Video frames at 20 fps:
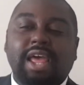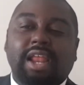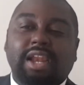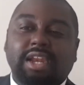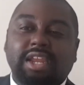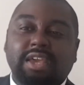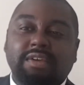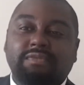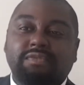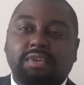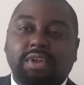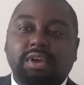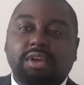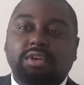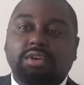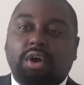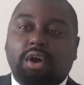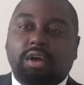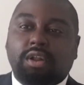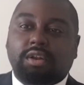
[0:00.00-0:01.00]
leave
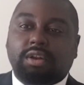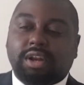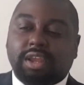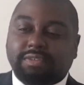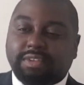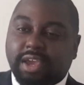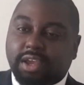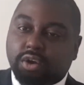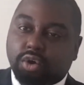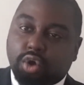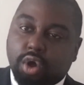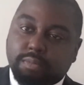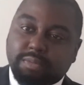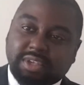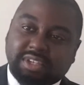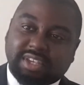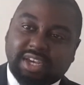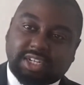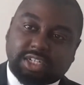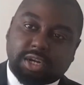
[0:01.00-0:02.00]
that in the
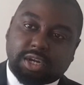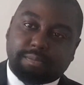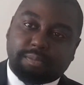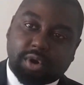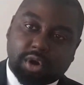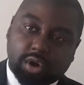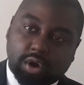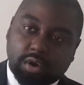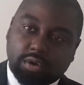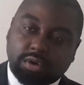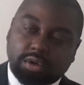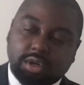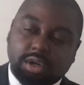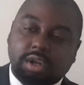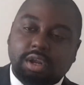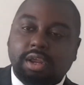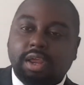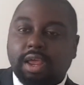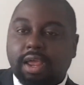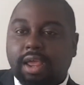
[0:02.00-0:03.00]
comment section below.
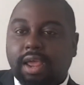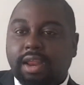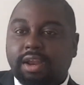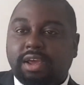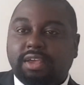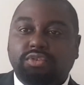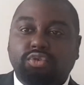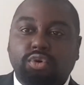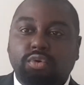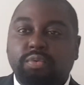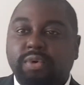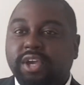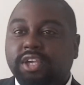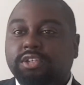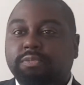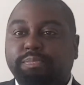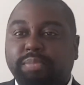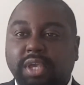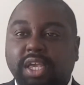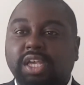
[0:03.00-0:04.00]
And as
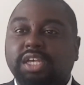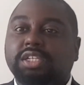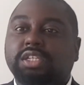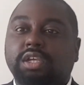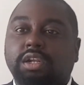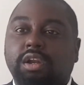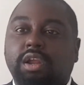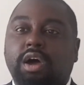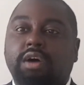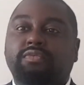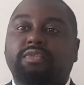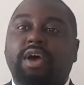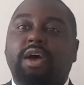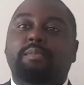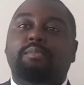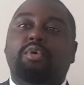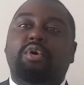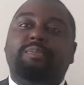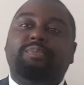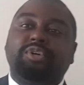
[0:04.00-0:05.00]
always, peace, love,
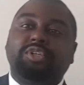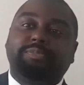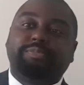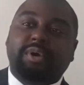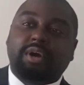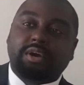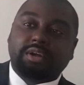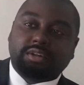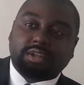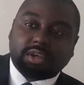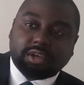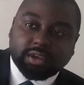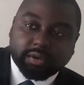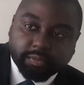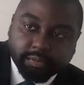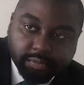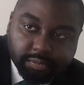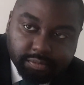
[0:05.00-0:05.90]
and more prosperity.